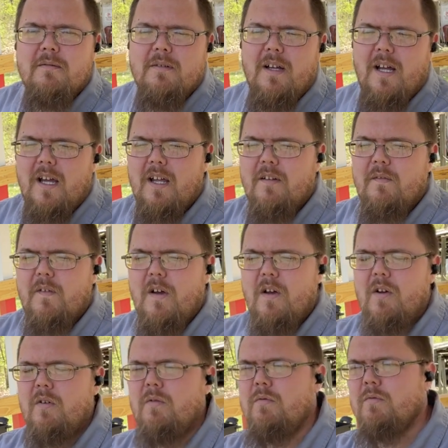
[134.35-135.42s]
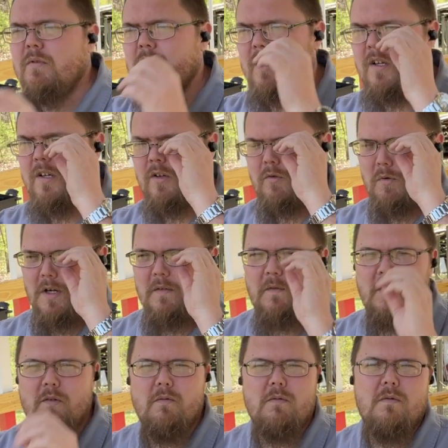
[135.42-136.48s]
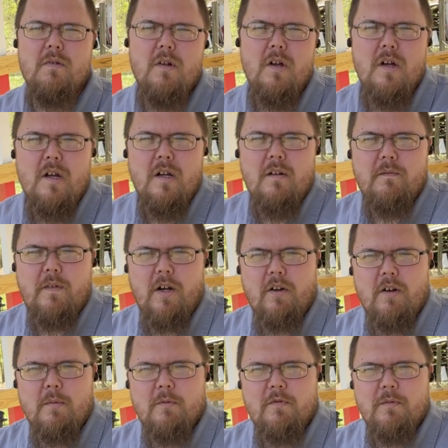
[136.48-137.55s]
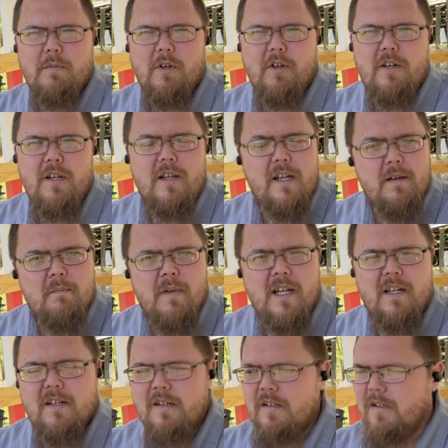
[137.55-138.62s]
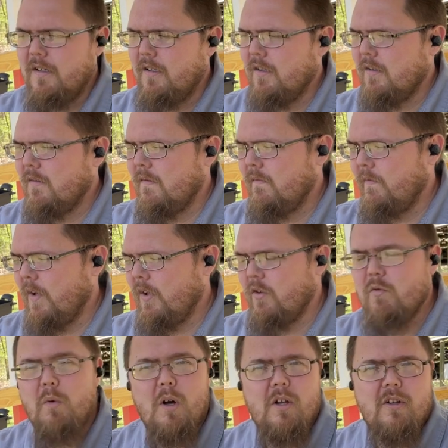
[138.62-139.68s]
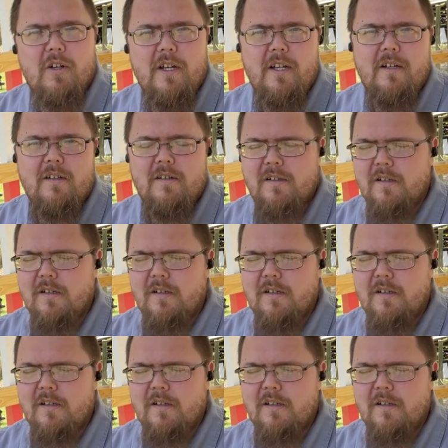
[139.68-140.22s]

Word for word: I've owned uh, quite a few firearms from Turkey. They make uh, very quality